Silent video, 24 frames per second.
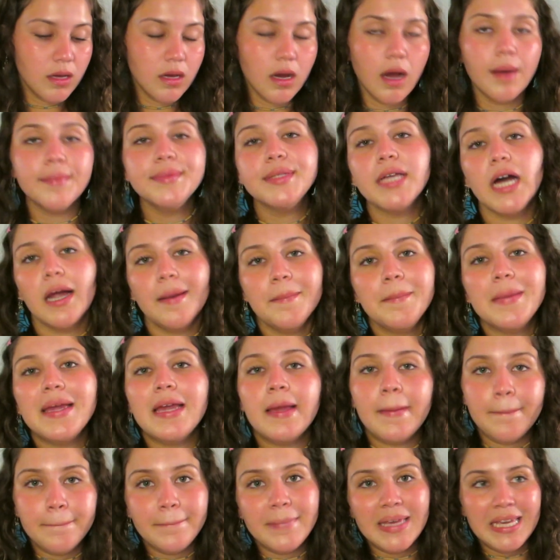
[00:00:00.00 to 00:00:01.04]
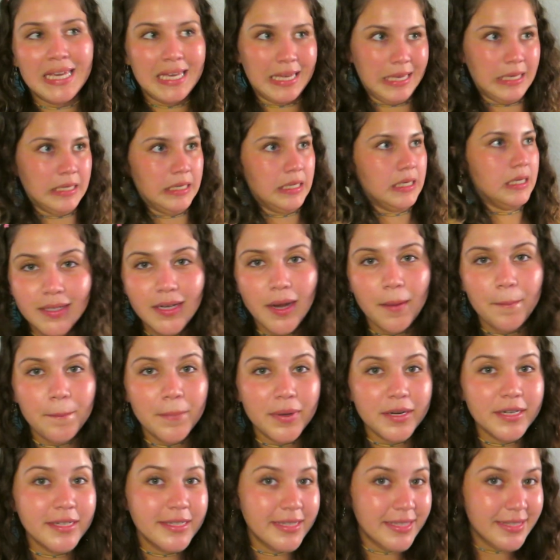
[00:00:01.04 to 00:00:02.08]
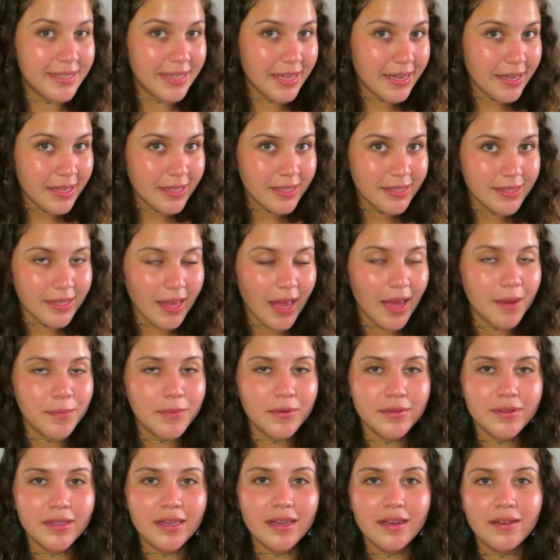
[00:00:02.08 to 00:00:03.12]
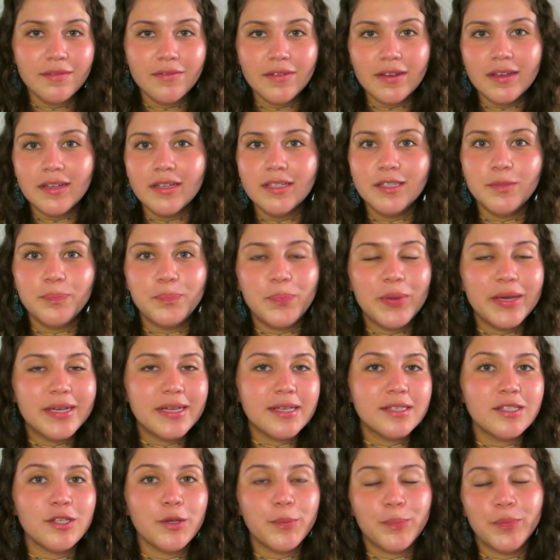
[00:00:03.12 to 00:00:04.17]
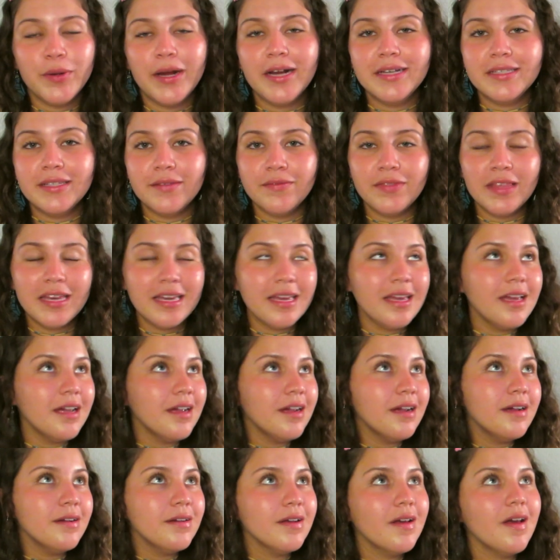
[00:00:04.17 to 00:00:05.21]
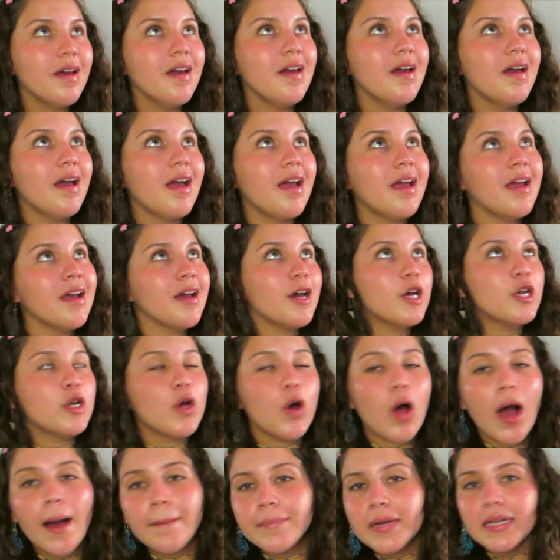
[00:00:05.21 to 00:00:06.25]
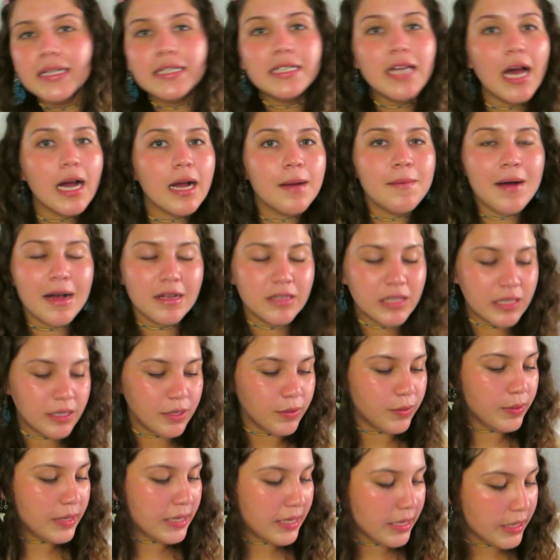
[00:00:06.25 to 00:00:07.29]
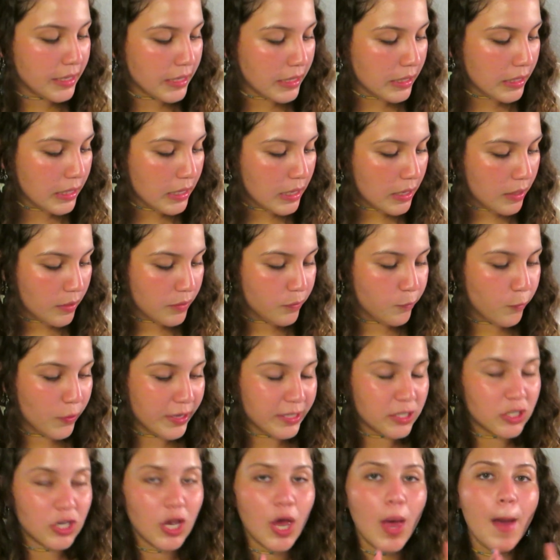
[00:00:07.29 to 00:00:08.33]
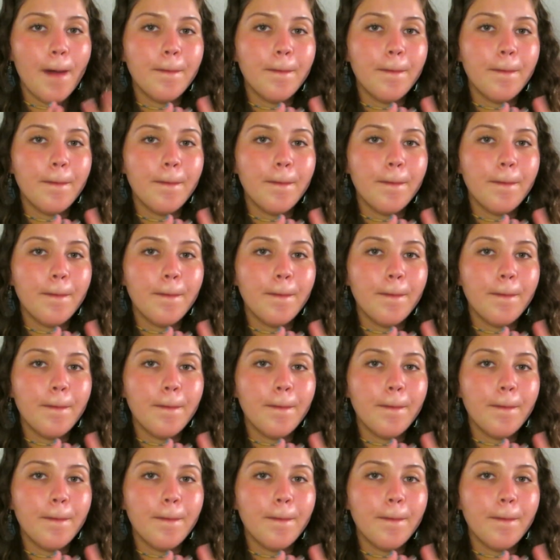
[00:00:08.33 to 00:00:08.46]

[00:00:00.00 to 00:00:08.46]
I'm done being mean. Number 6, I believe, is biggest surprise of the year, and I'm gonna talk about 2 here, which